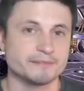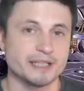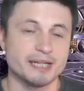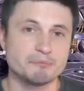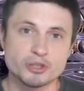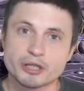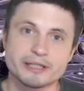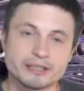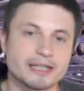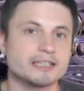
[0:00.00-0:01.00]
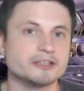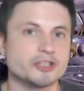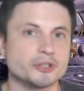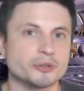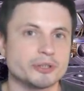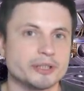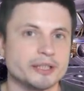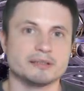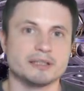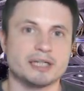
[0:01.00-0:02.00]
I'm not entirely sure
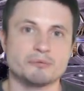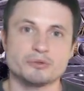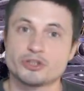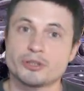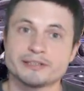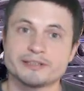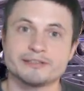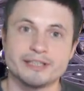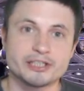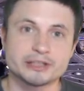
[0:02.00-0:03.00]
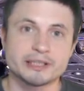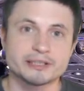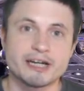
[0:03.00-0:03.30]
I would trust a centralized